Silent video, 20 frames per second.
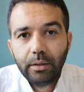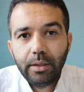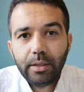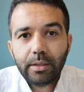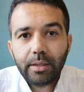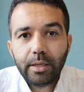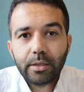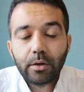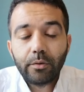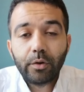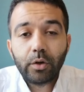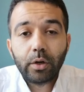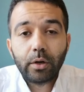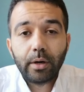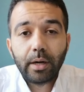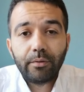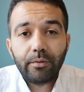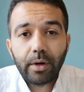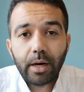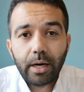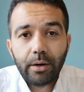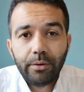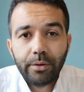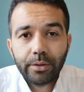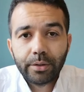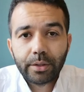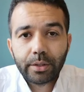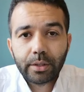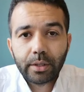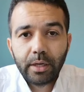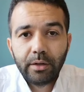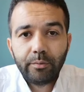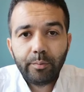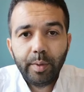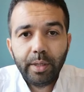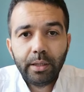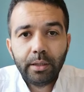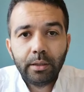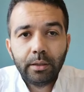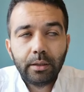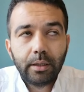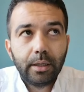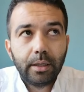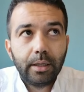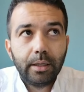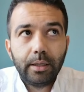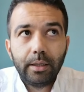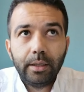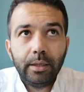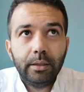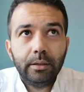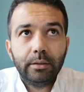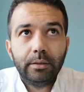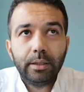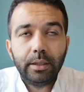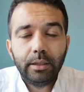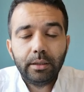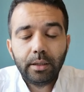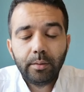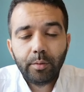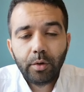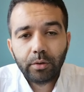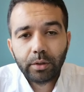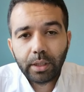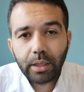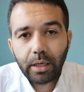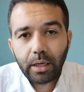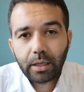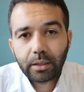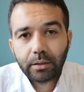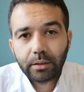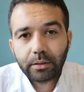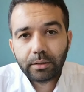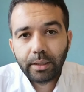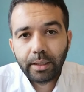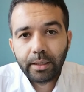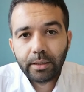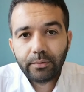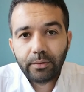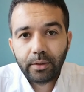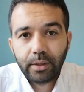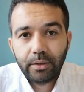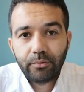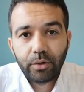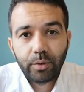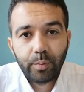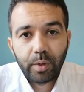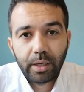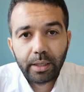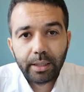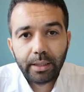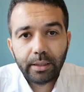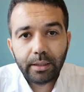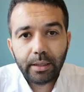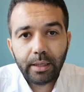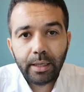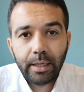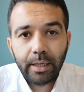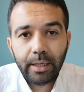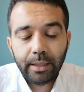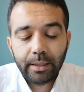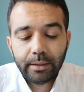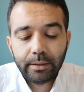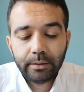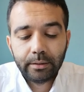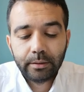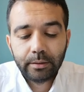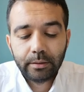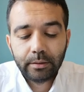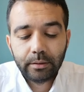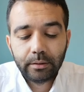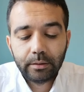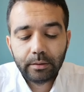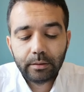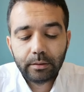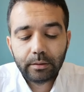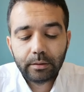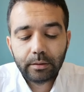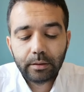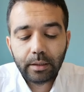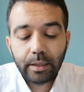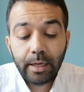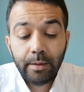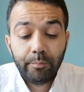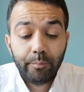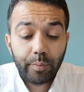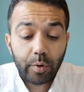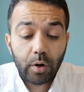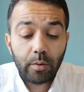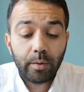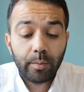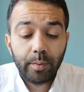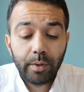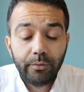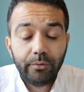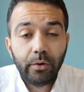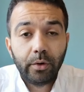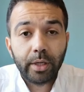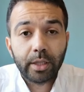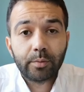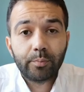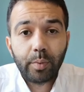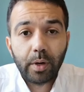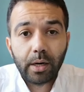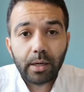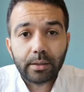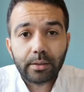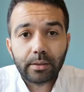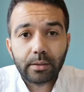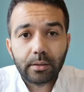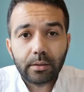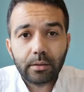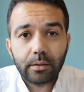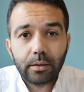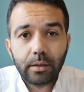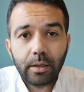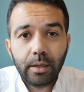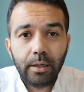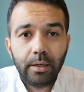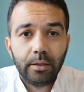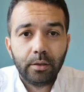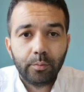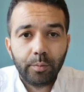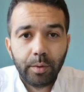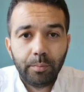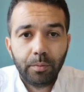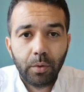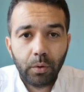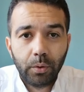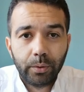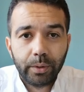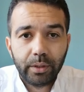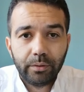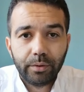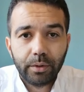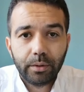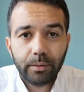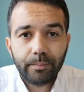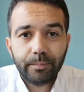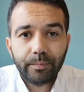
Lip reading: These days of coronavirus have been indeed among the hardest days for everybody, and probably for expats a little bit more even.